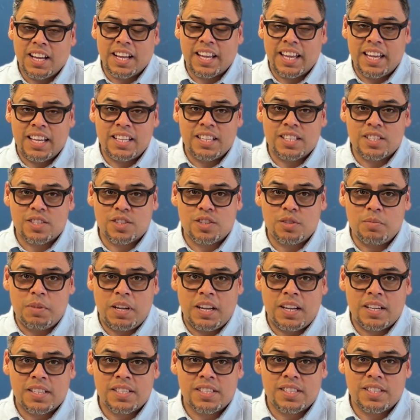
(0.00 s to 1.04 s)
Again, this is
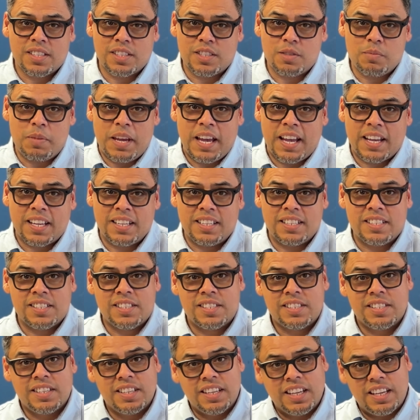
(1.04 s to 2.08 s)
Tomas, the
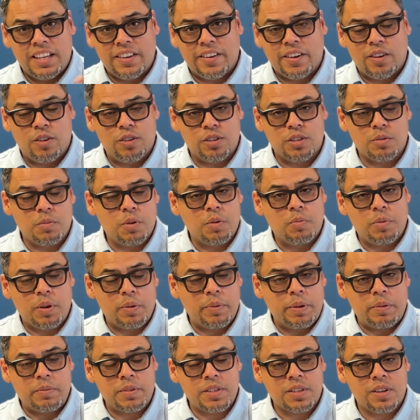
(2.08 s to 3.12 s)
tobacconist here at Ultimo
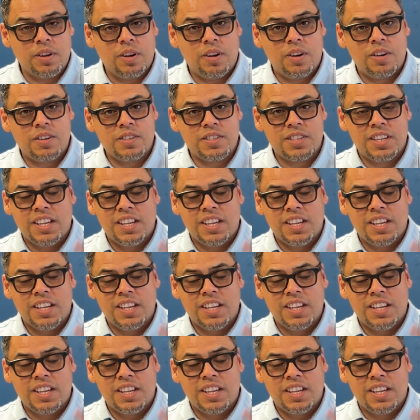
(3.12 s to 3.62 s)
Premium Cigars.